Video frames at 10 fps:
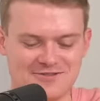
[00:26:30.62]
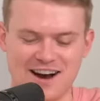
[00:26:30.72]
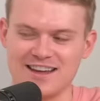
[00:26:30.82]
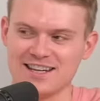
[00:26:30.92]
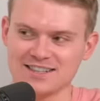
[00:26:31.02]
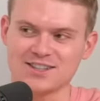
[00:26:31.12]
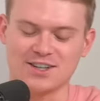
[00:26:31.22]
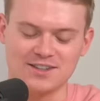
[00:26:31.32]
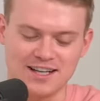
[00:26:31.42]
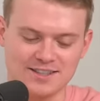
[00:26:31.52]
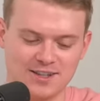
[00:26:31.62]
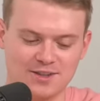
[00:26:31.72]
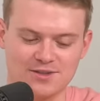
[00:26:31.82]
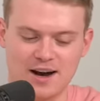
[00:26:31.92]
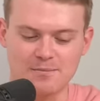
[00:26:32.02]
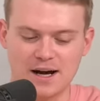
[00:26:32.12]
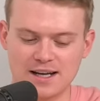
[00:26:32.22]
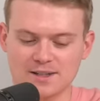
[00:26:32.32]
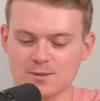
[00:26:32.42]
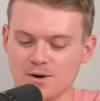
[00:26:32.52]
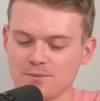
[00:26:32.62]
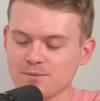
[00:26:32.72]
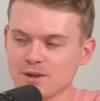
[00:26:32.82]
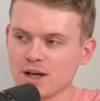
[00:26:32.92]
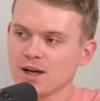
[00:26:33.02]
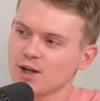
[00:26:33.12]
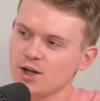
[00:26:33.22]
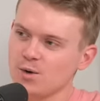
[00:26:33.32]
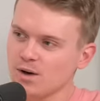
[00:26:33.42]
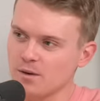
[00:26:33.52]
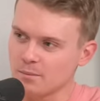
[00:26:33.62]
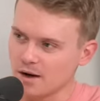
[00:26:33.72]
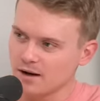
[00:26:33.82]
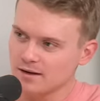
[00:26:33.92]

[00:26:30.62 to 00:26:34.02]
right, that's good. That's good. Right, my next one. Cucumber.